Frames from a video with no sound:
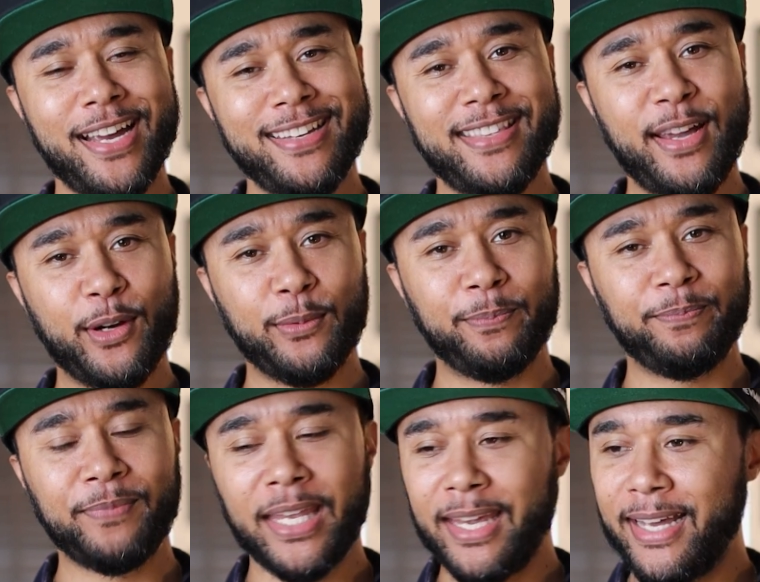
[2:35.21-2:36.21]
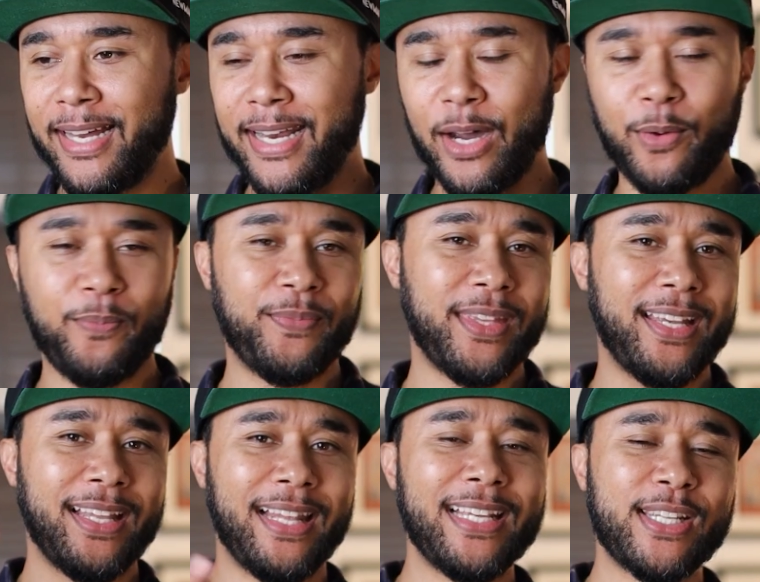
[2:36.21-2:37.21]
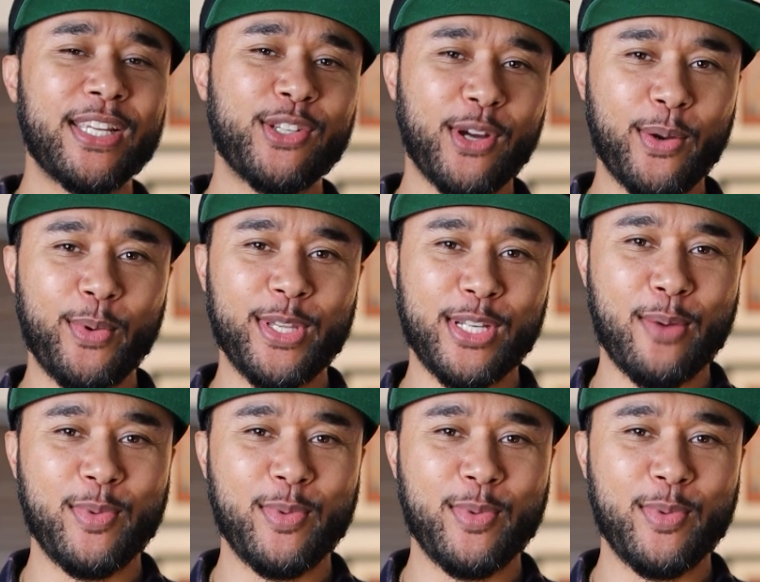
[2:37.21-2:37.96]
guys there. Now, let's get started with this